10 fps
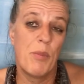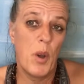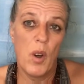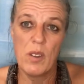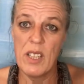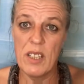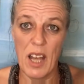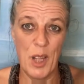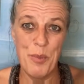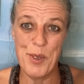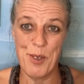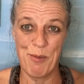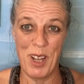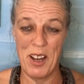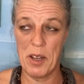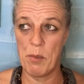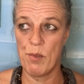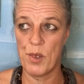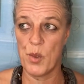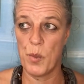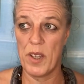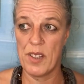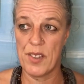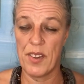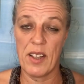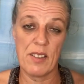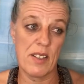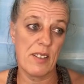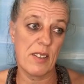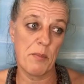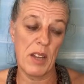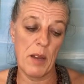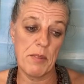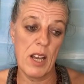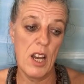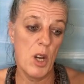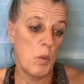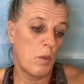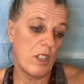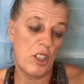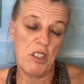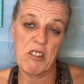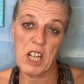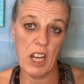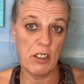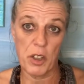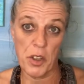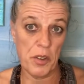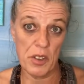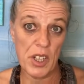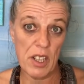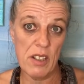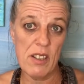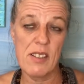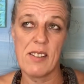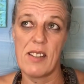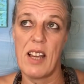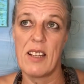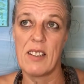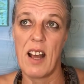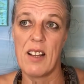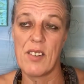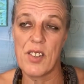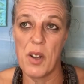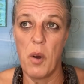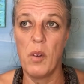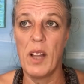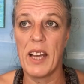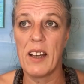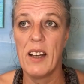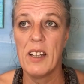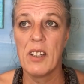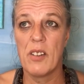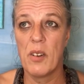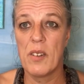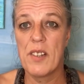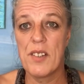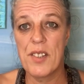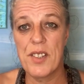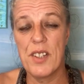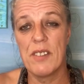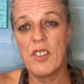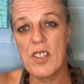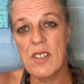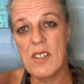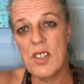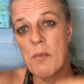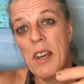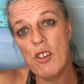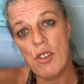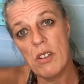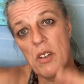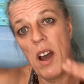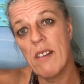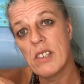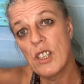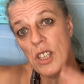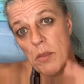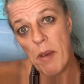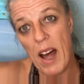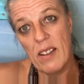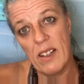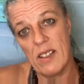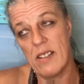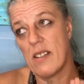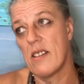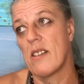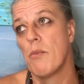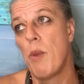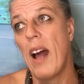We all need help sometimes with things, and sometimes we're just kind of curious, and so like, you know, there's just make sure you have a good balance